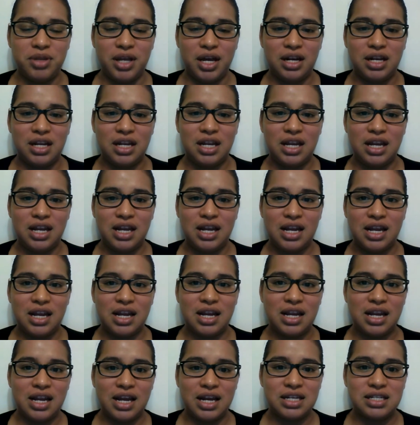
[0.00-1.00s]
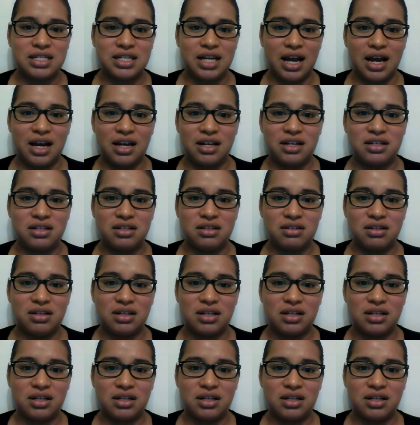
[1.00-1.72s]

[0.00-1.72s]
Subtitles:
that he has had